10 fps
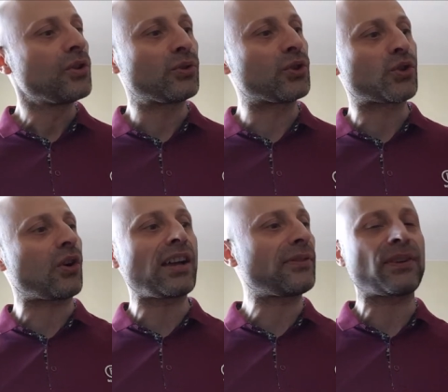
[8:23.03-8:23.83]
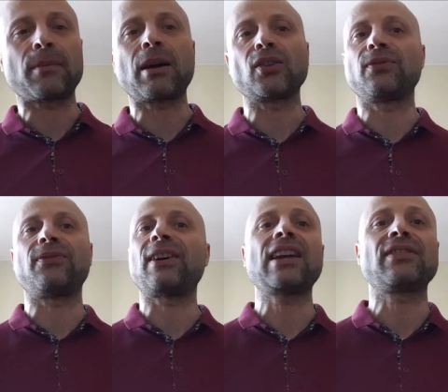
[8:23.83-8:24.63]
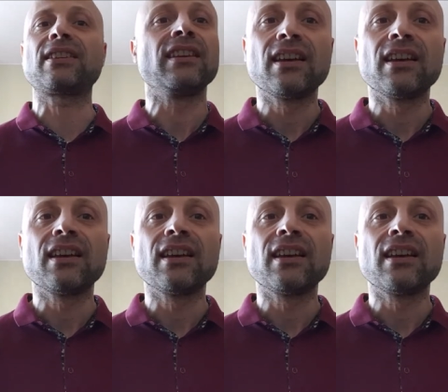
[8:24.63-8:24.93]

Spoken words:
drive for about 5